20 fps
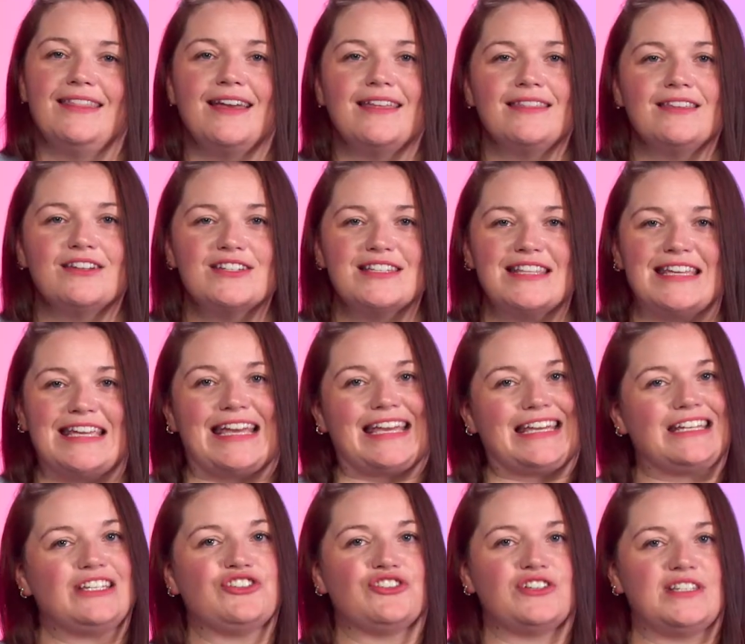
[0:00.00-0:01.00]
then there's the
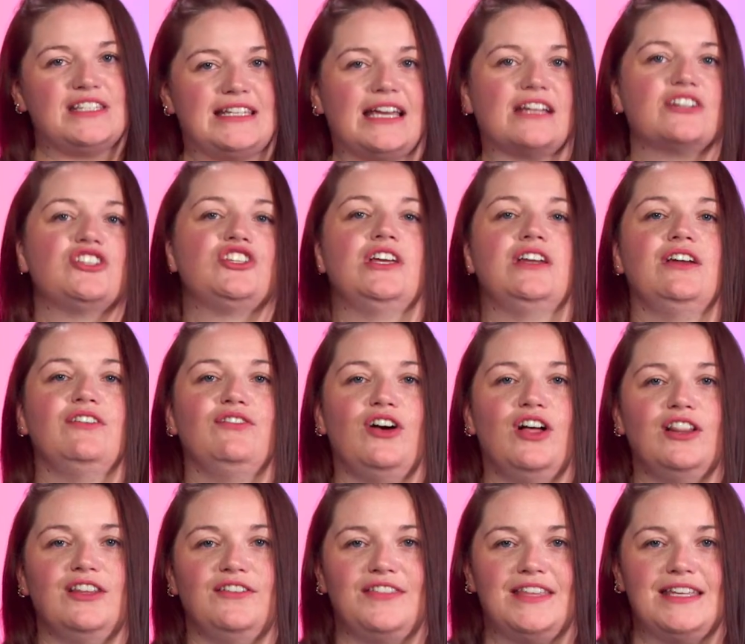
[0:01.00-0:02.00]
intersection of
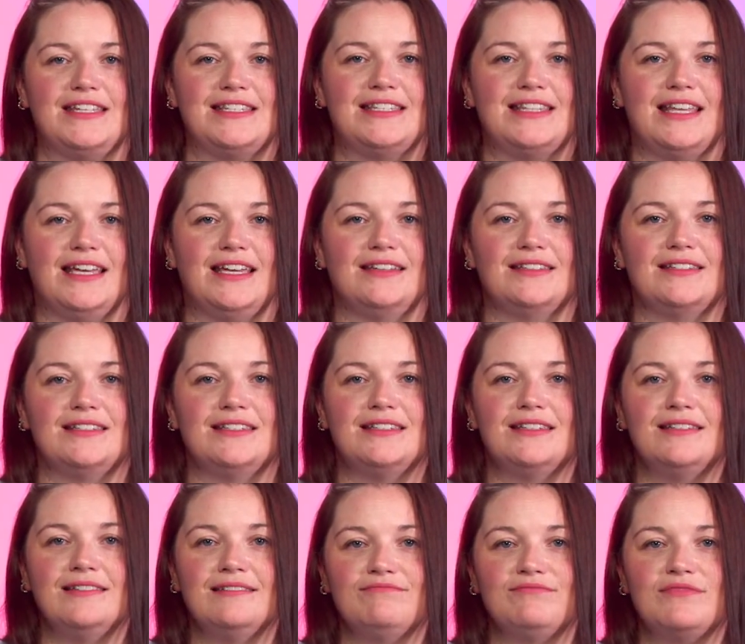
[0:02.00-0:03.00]
all of these things.
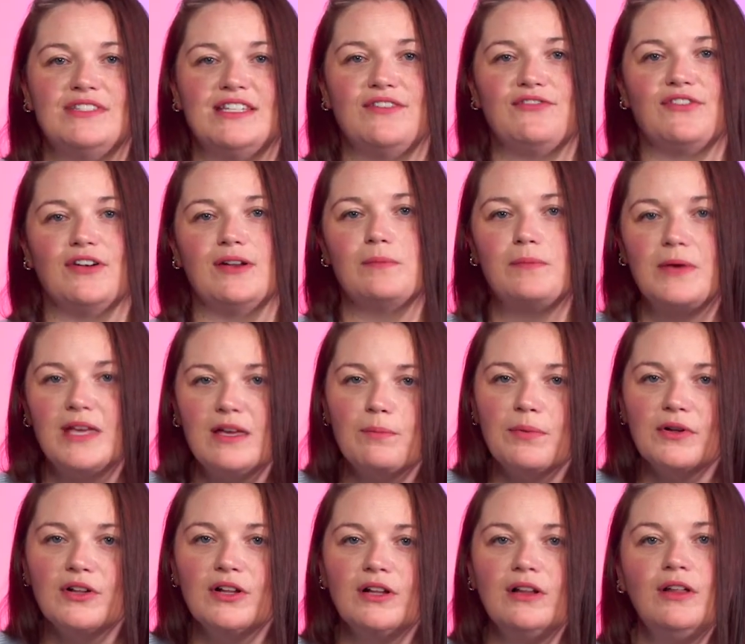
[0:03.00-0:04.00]
Different
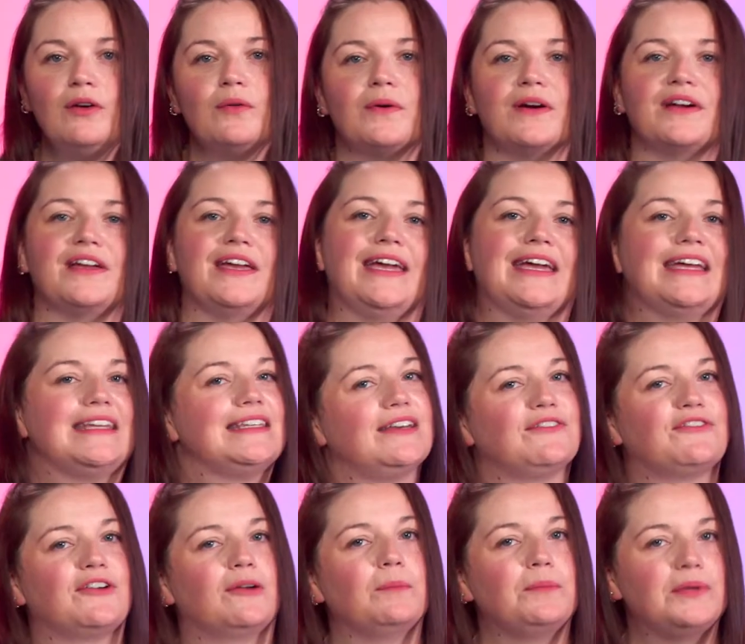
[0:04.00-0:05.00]
people working in
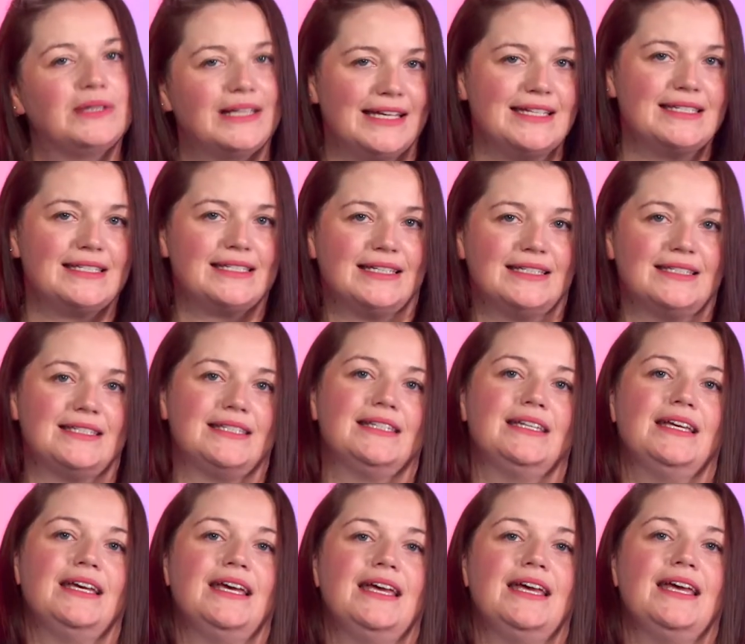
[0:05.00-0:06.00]
different places.
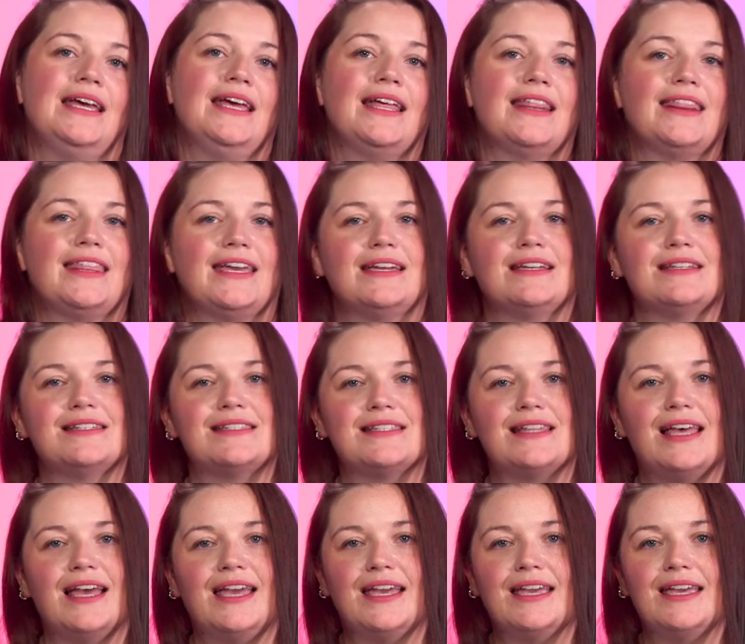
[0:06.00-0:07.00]
Things
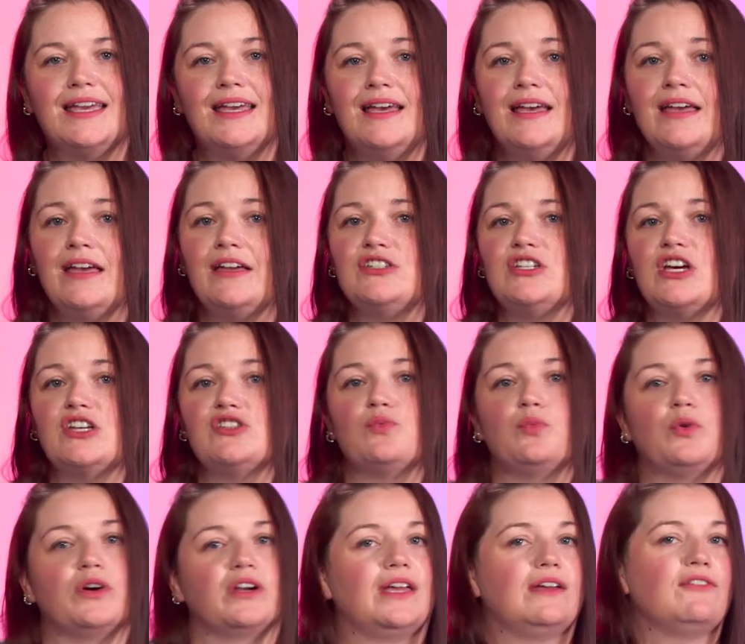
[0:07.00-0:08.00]
like, does
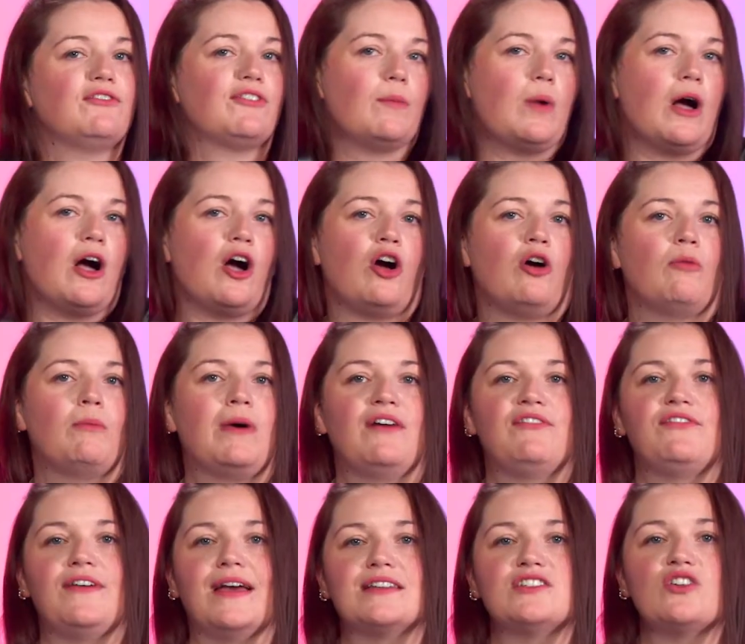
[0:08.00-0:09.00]
working from home
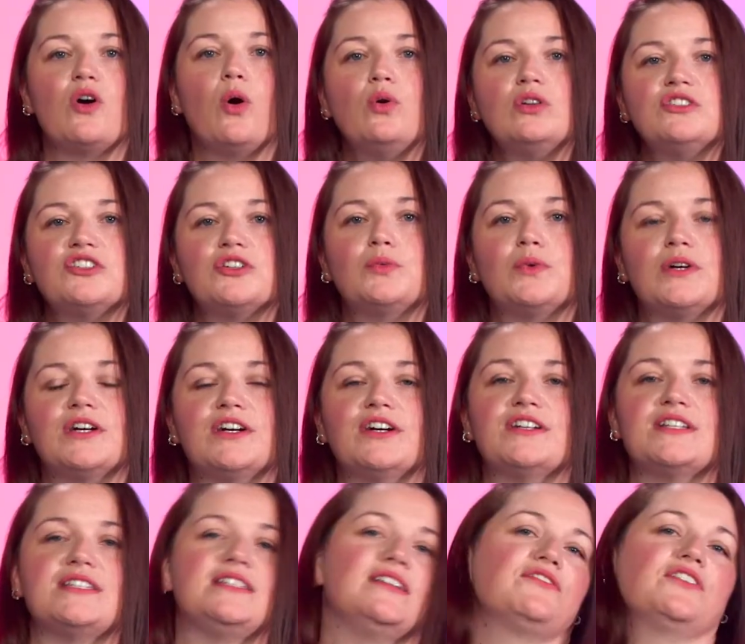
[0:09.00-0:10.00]
affect older
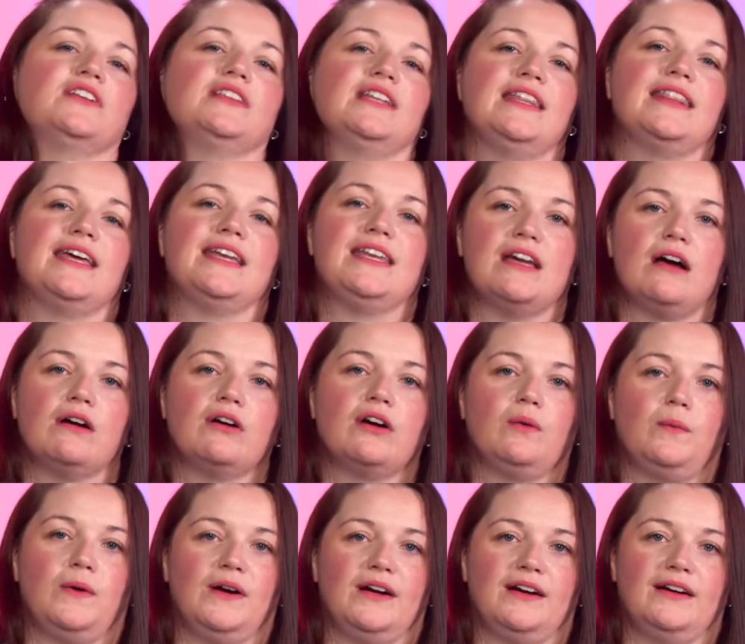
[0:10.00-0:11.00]
workers differently than younger
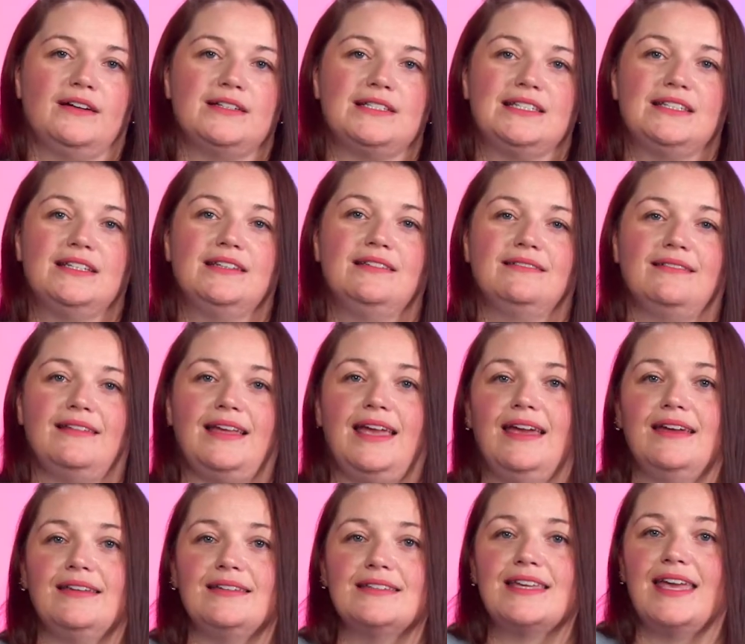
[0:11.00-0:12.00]
workers? And